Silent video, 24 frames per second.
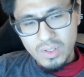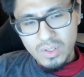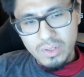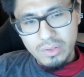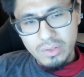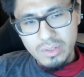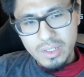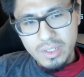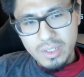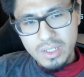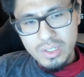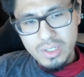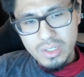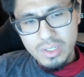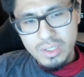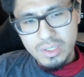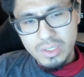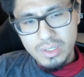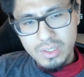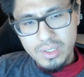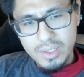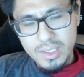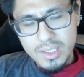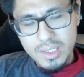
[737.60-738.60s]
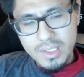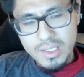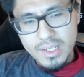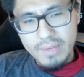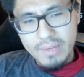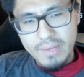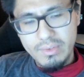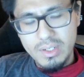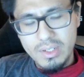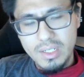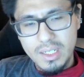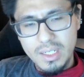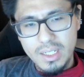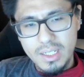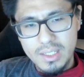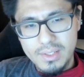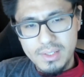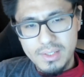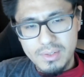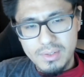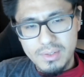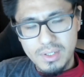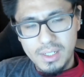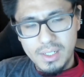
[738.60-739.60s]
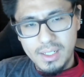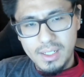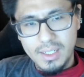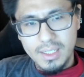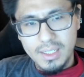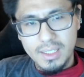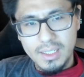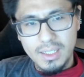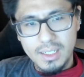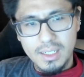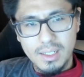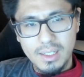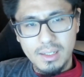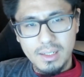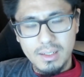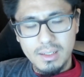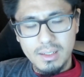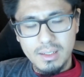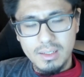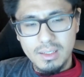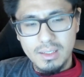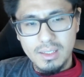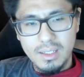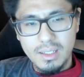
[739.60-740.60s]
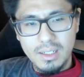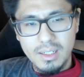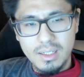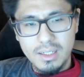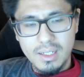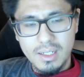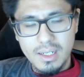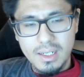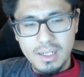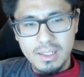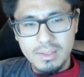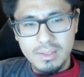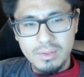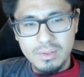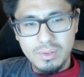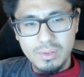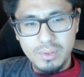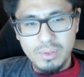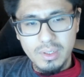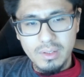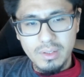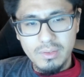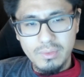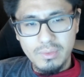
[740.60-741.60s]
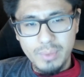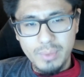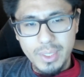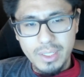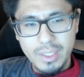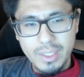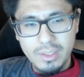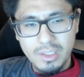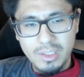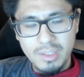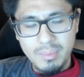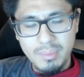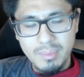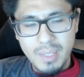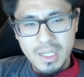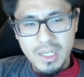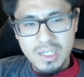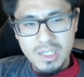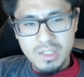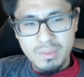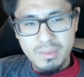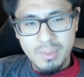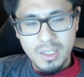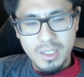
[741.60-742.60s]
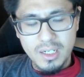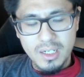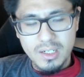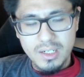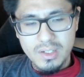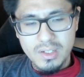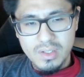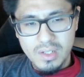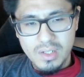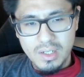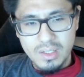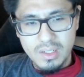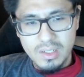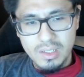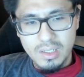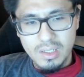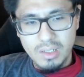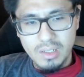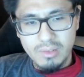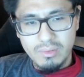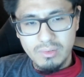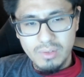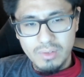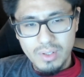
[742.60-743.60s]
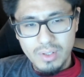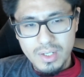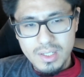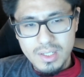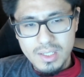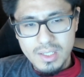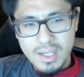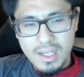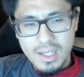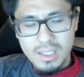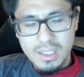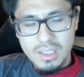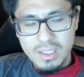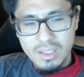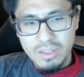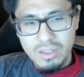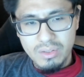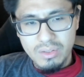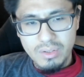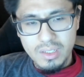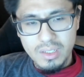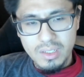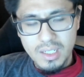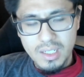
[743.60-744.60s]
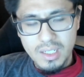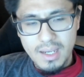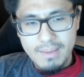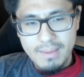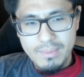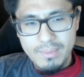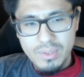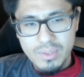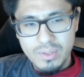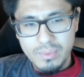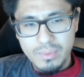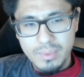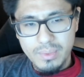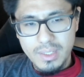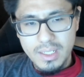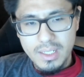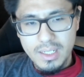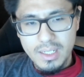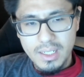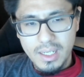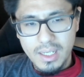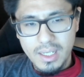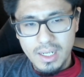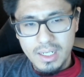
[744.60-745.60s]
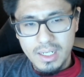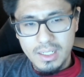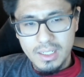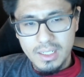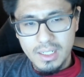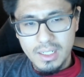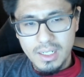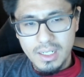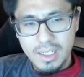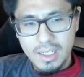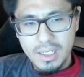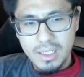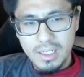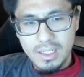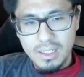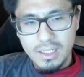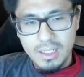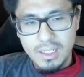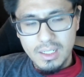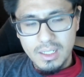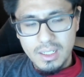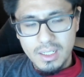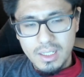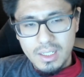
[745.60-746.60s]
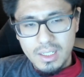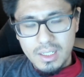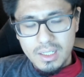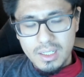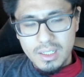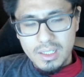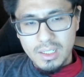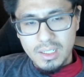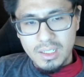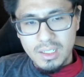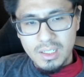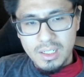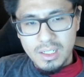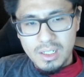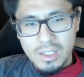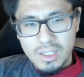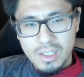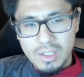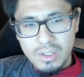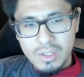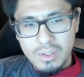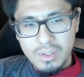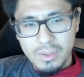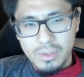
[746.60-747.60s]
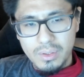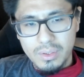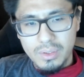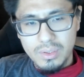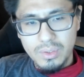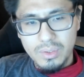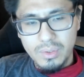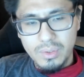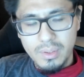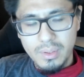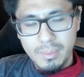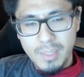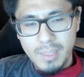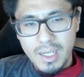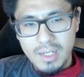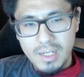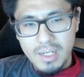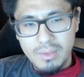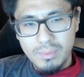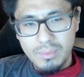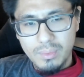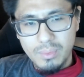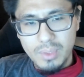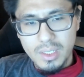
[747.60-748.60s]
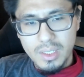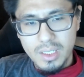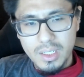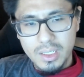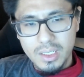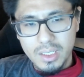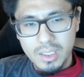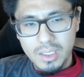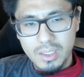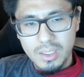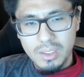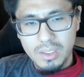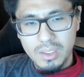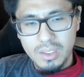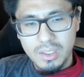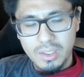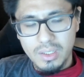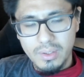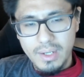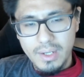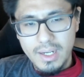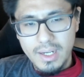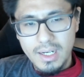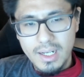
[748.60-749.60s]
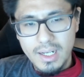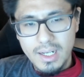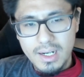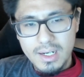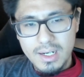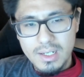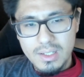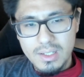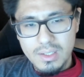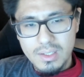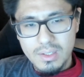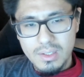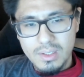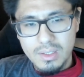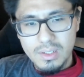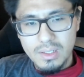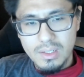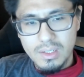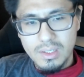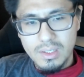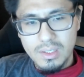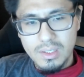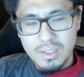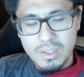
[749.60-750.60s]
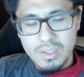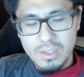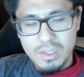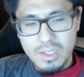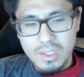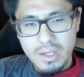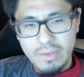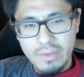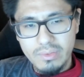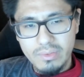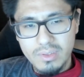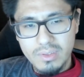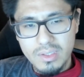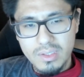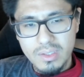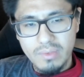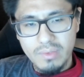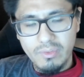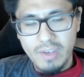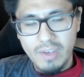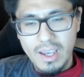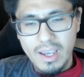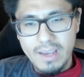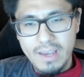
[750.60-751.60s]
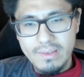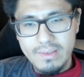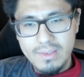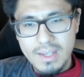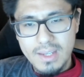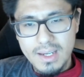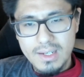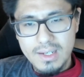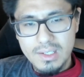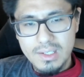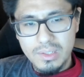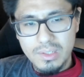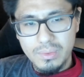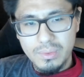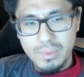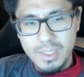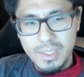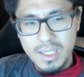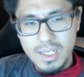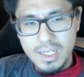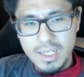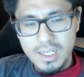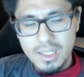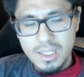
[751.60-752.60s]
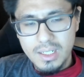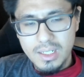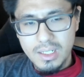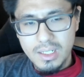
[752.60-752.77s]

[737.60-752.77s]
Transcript: 337 days of drawing and, uh, and uh, doing weekly benchmarks and, you know, voice acting three times a week and, uh, you know, doing my work, you know, eight hours a shift, five days a week.